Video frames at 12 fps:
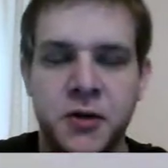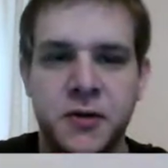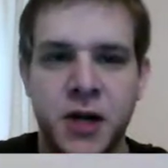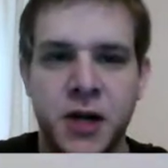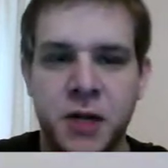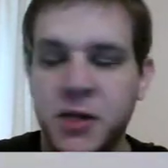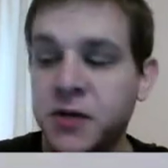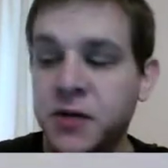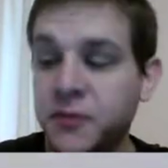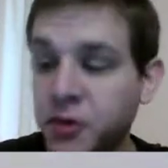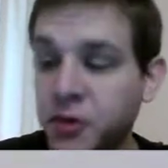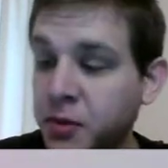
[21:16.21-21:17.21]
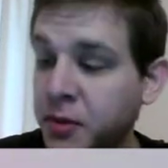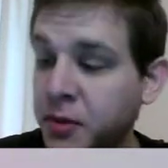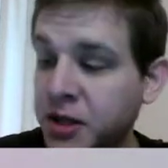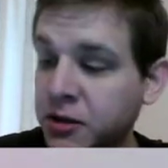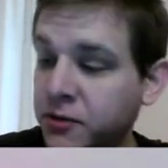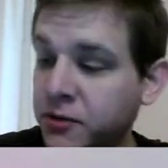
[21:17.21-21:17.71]
elements invertible
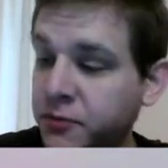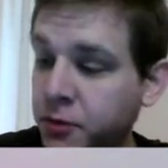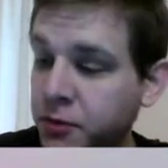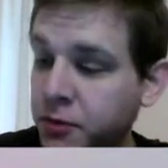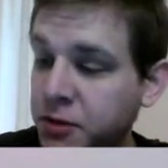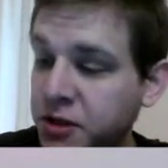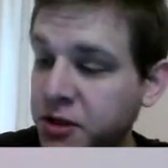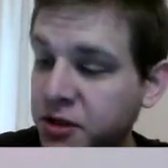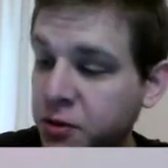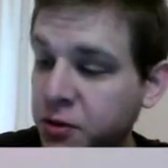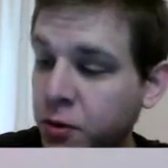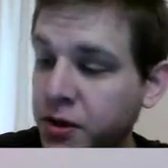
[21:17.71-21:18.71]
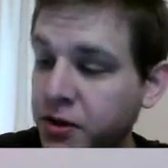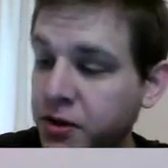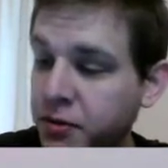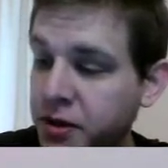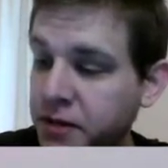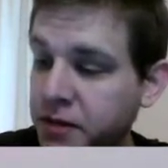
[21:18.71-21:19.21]
modulo 4, which is just 1 and 3.